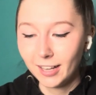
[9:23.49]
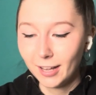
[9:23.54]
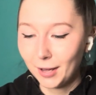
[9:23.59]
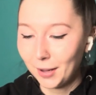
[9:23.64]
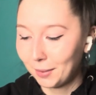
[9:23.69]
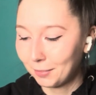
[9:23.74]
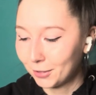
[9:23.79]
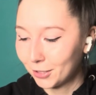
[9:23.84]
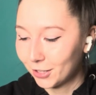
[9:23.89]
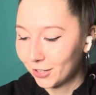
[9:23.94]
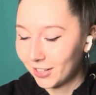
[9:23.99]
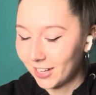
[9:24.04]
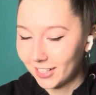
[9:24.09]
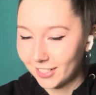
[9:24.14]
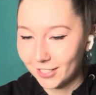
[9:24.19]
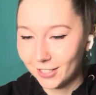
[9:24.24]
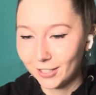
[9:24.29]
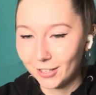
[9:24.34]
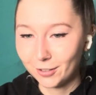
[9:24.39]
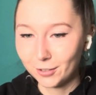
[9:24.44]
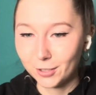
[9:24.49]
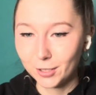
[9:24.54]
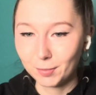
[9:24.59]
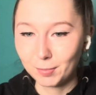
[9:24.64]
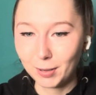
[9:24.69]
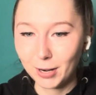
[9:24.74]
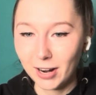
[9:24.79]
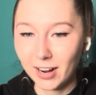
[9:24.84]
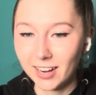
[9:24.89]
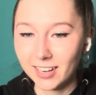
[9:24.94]
I'm sure that's no
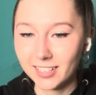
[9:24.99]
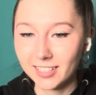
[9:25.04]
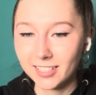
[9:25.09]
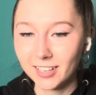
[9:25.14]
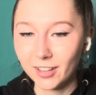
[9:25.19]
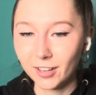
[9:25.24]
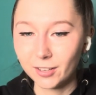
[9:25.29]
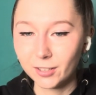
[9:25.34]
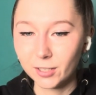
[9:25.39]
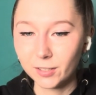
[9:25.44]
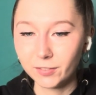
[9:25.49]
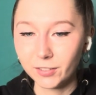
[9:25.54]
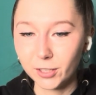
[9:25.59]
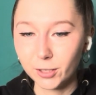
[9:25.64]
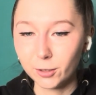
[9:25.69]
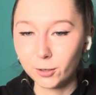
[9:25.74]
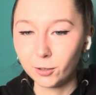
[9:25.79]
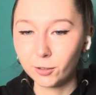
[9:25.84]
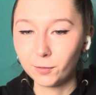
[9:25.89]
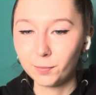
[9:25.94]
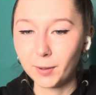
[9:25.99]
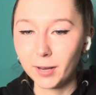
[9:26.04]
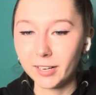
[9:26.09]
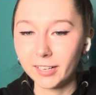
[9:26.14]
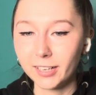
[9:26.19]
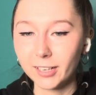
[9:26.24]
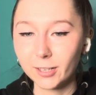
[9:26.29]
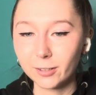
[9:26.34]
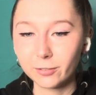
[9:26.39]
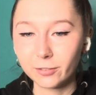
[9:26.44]
surprise to those of you who have been
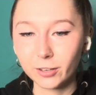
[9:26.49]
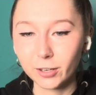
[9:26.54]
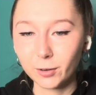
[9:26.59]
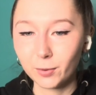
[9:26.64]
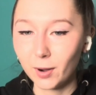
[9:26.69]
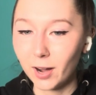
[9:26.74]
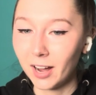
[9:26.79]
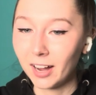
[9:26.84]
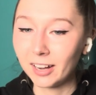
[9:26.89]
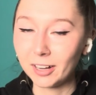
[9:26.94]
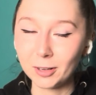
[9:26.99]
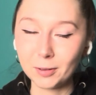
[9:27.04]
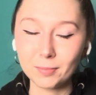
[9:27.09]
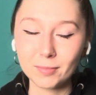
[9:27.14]
here for a while.